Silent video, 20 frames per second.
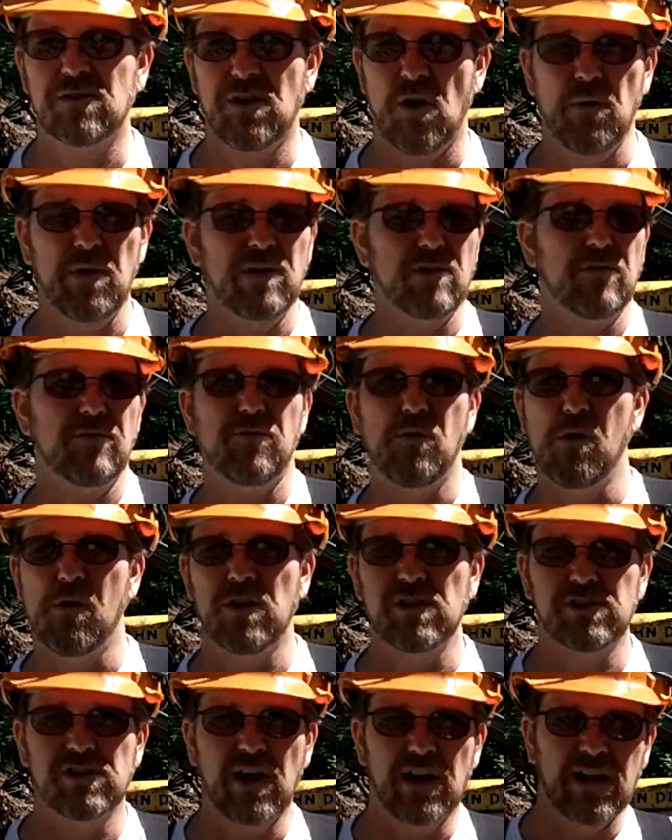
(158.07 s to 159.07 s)
going into a
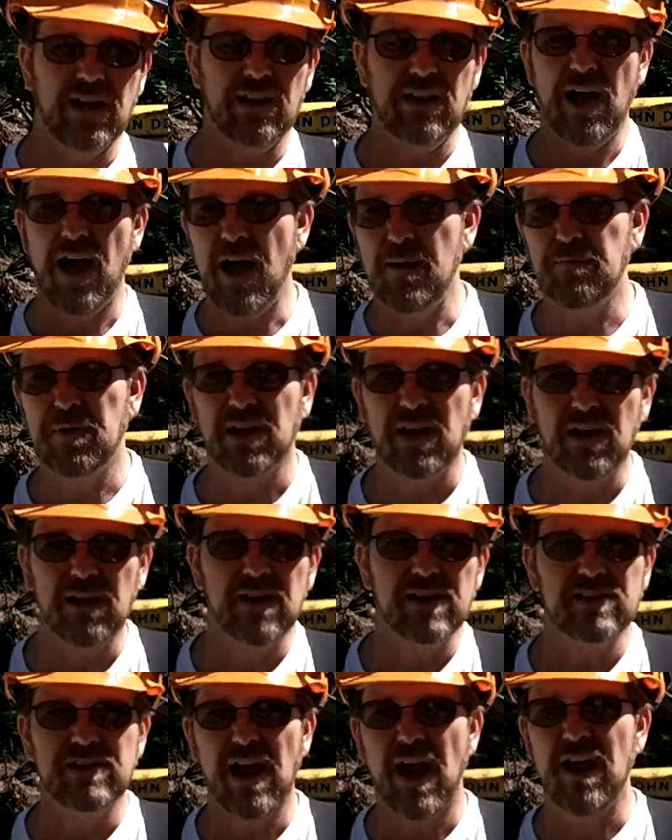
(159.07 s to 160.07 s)
forest, cutting a lot, putting a
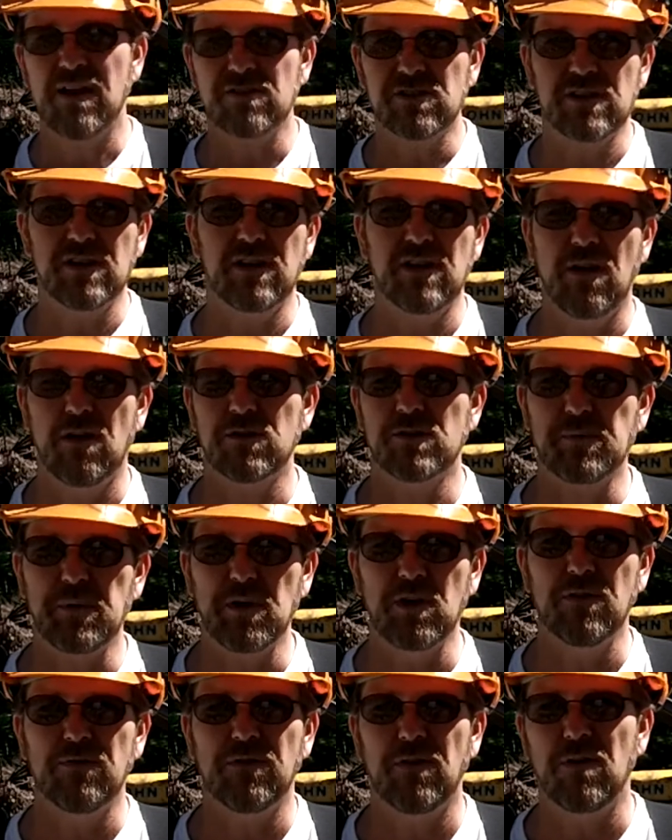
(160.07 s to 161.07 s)
nice house in, oh, it's
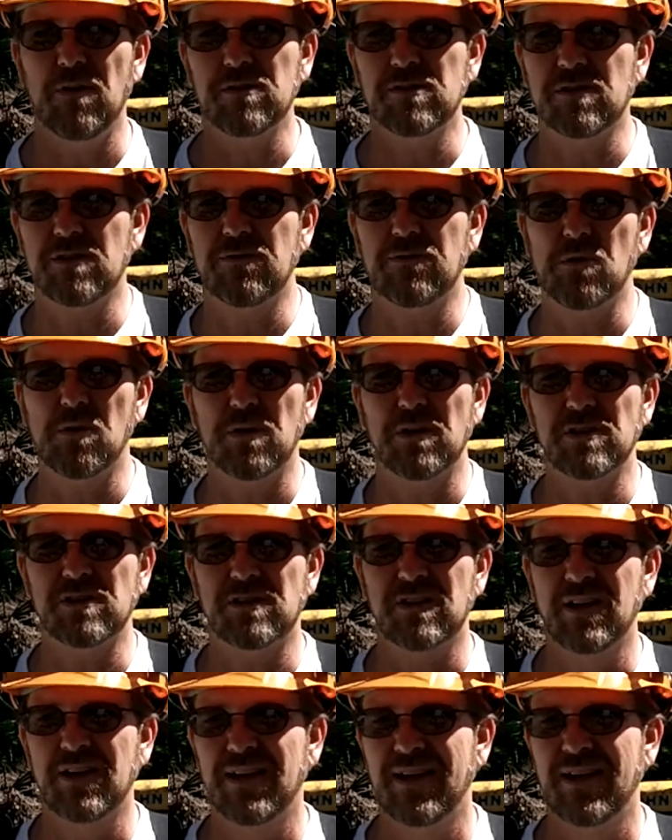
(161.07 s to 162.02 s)
beautiful, it's in the forest,